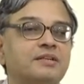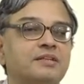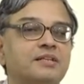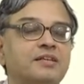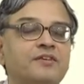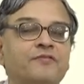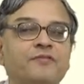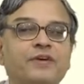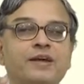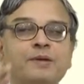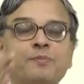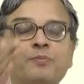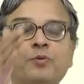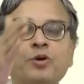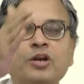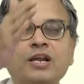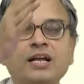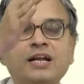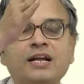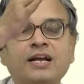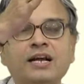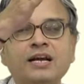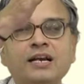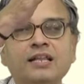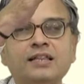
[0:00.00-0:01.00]
If I put a
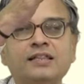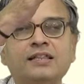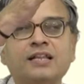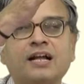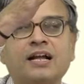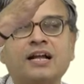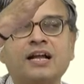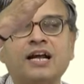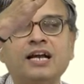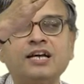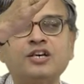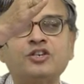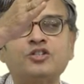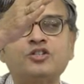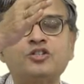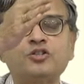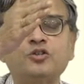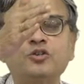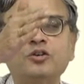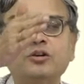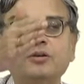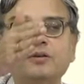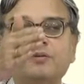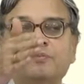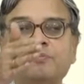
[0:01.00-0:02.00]
cut, the cut
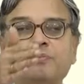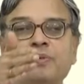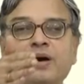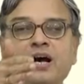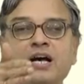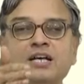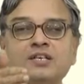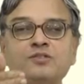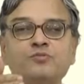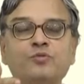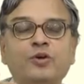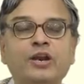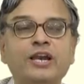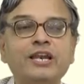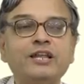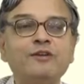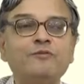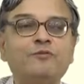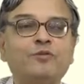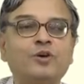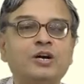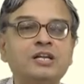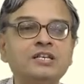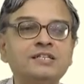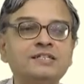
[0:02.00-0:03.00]
should pass only
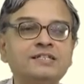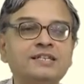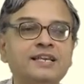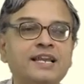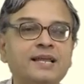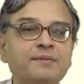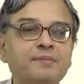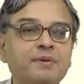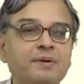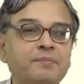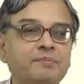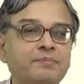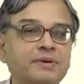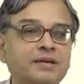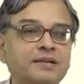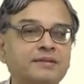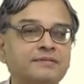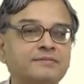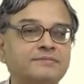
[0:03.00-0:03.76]
once in a member.